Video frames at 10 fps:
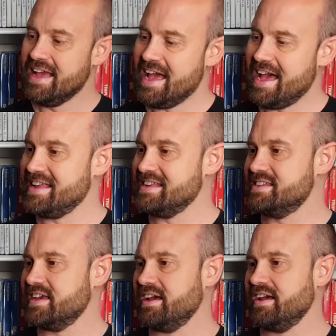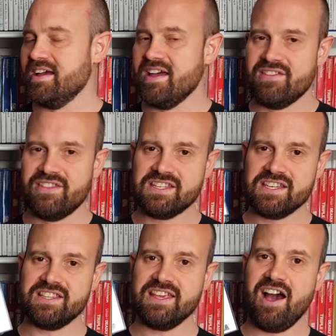And this
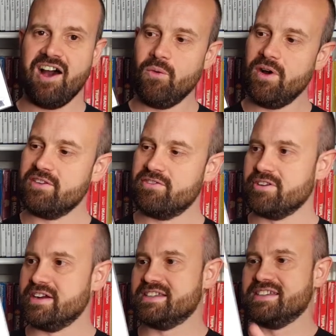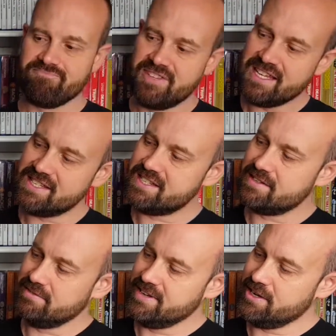is the artwork for it.
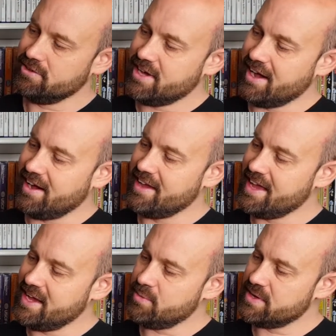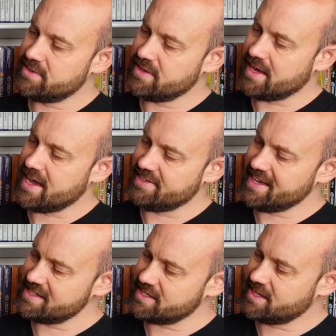This little car here with, I
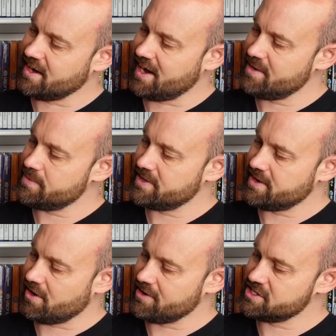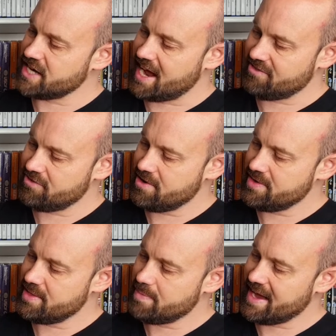think it's a guy with an orange afro
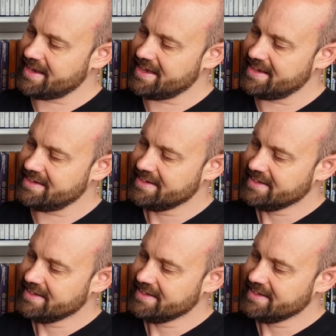in the back here,